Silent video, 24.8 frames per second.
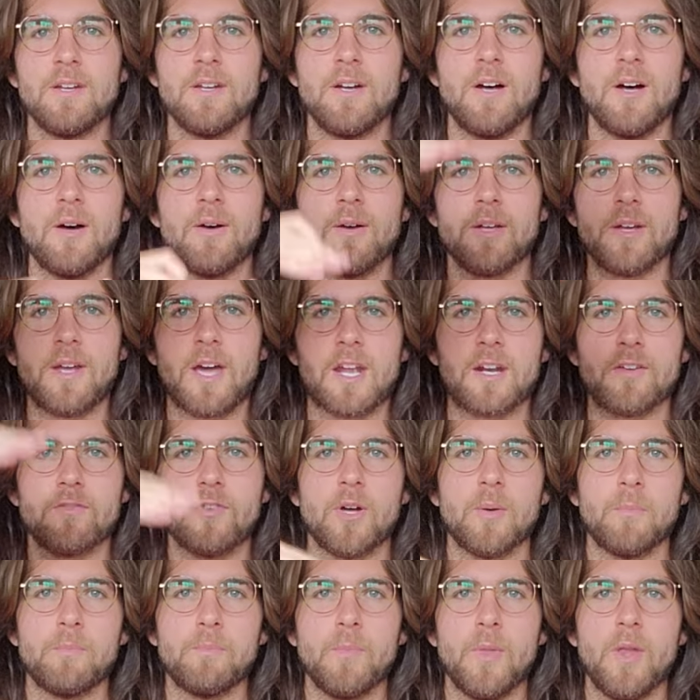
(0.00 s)
kind of
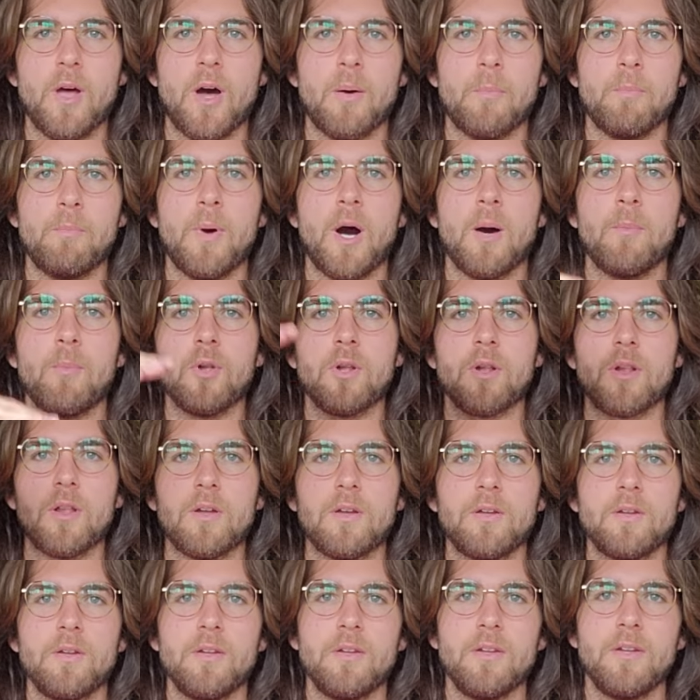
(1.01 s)
a
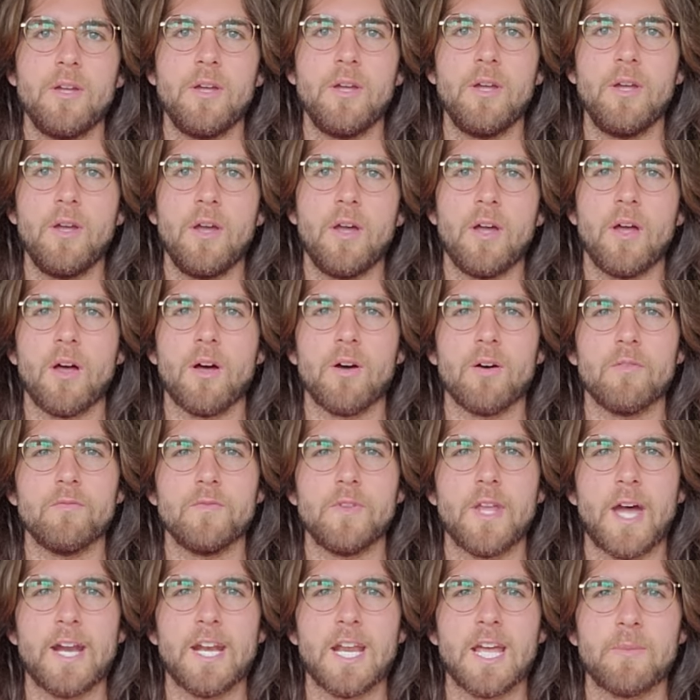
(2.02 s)
bubble of
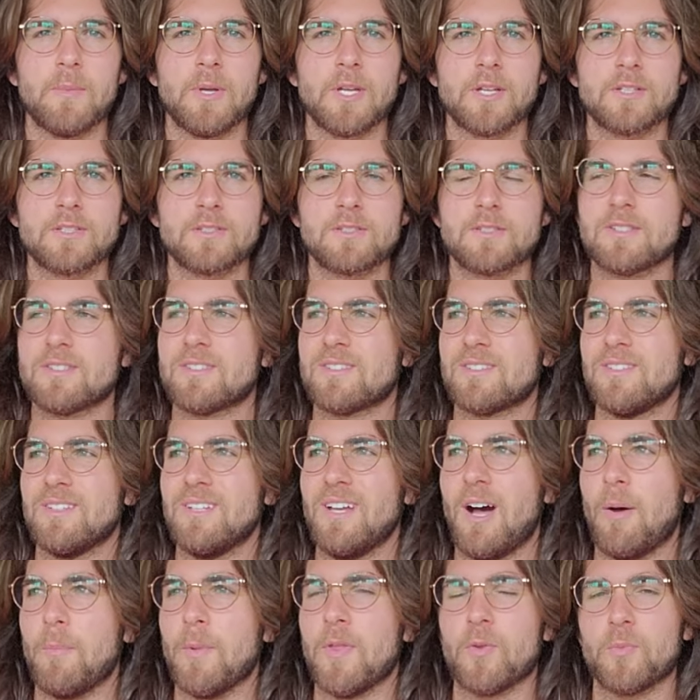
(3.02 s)
dynamics
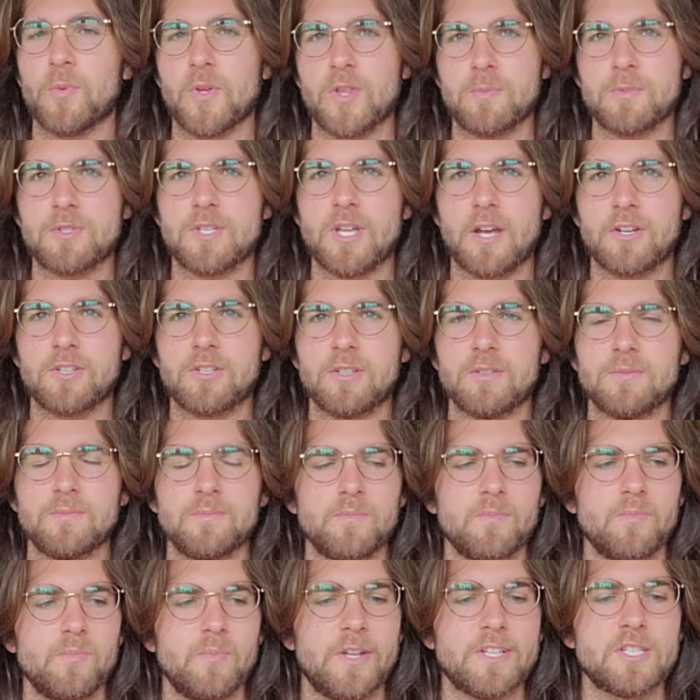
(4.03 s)
in the rhythm section,
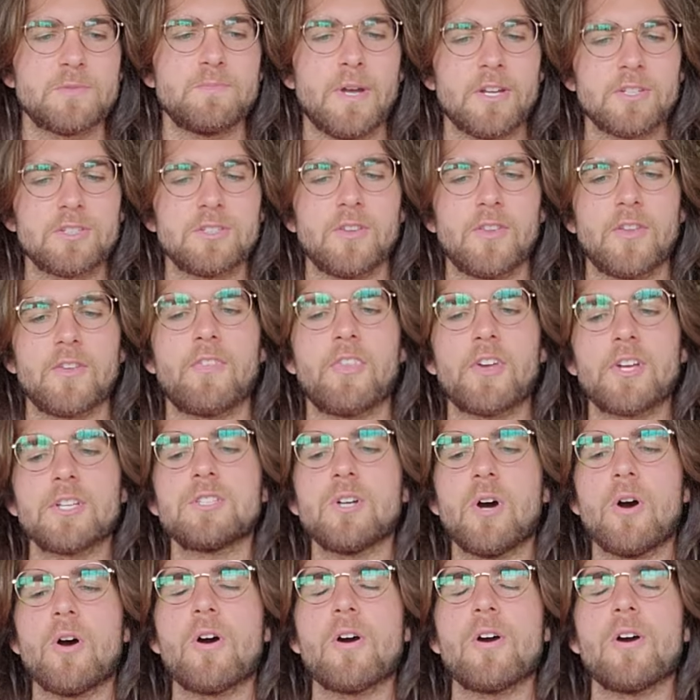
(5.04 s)
especially the
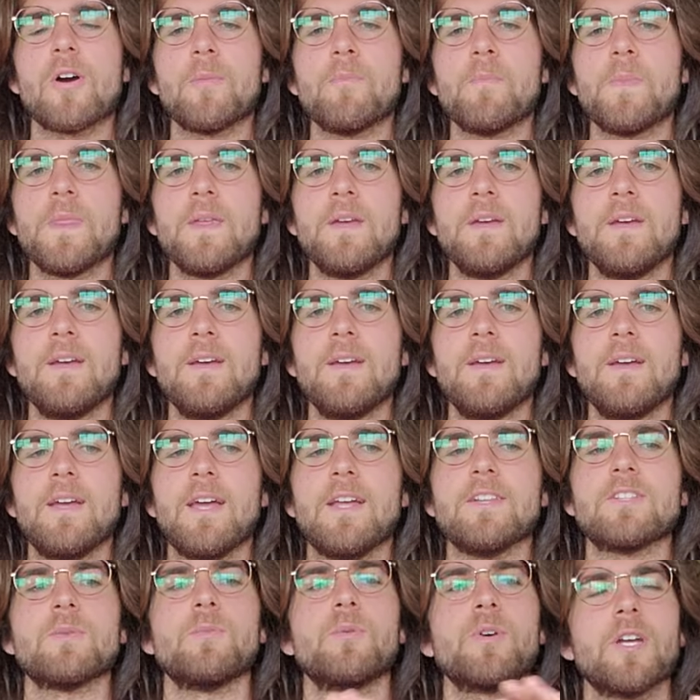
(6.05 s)
guitar.
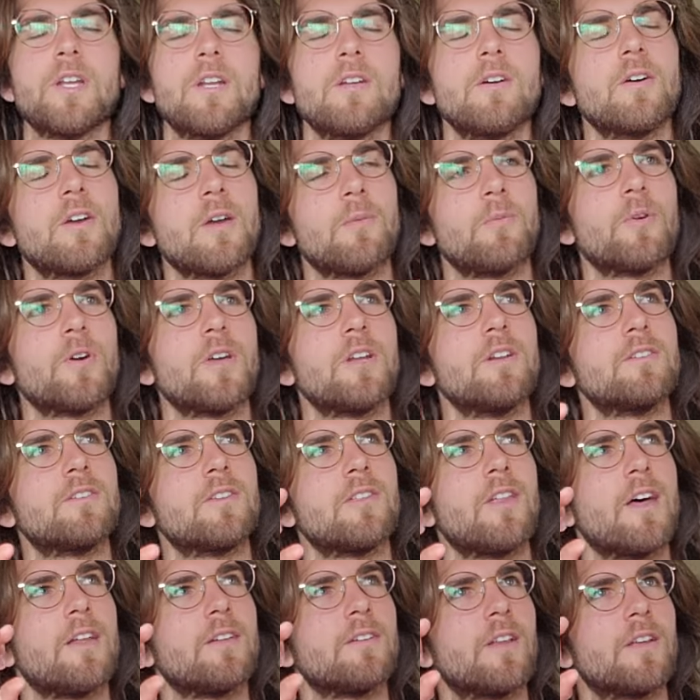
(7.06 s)
And so we'll get into
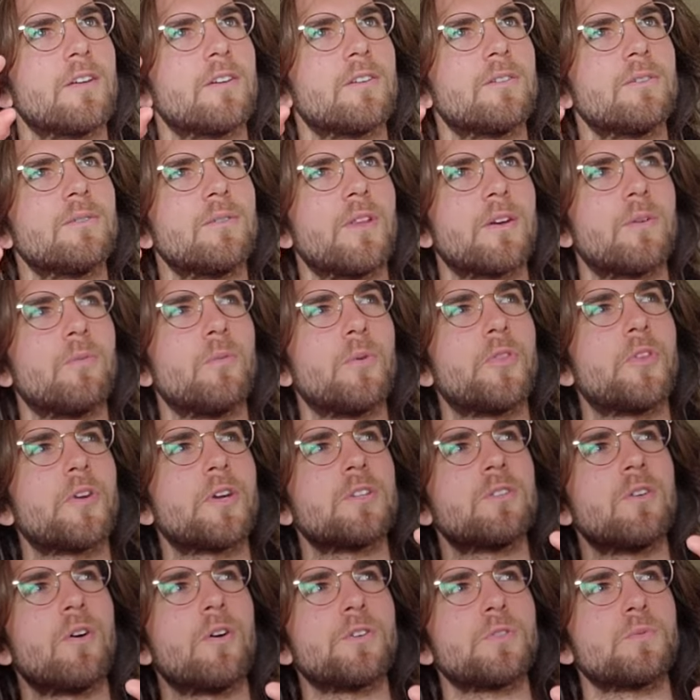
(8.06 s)
that later, like what the
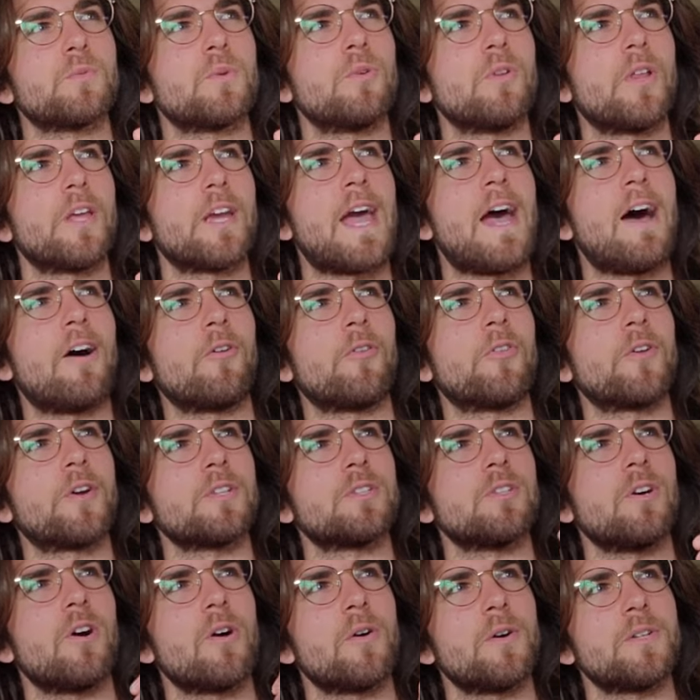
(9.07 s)
guitar's role, like how the
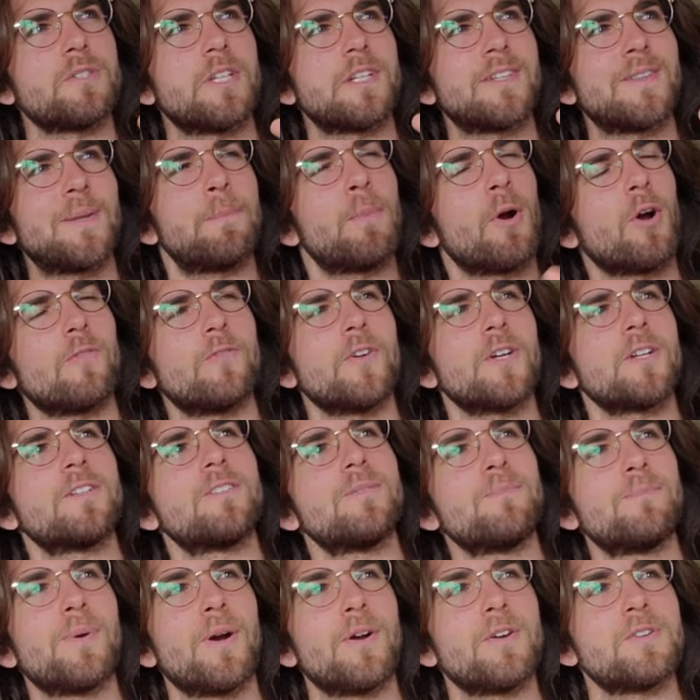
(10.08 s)
guitar is like the
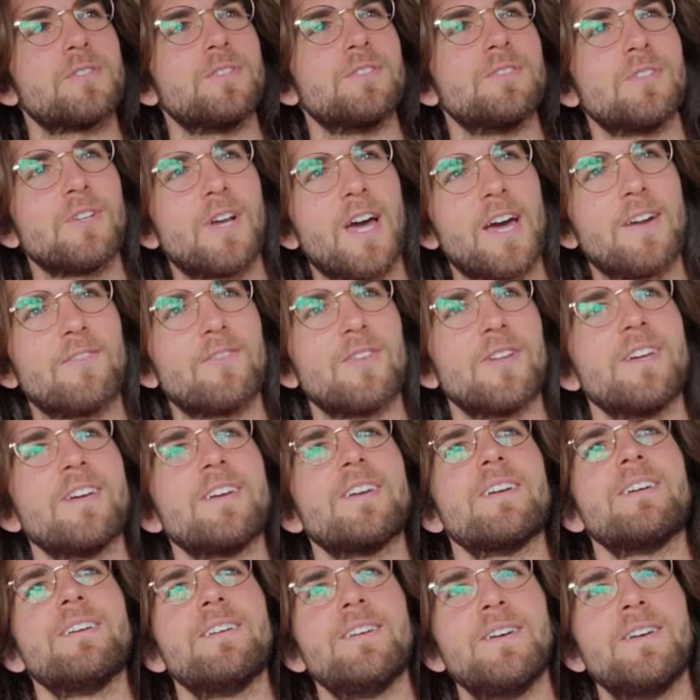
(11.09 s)
perfect person to kind of like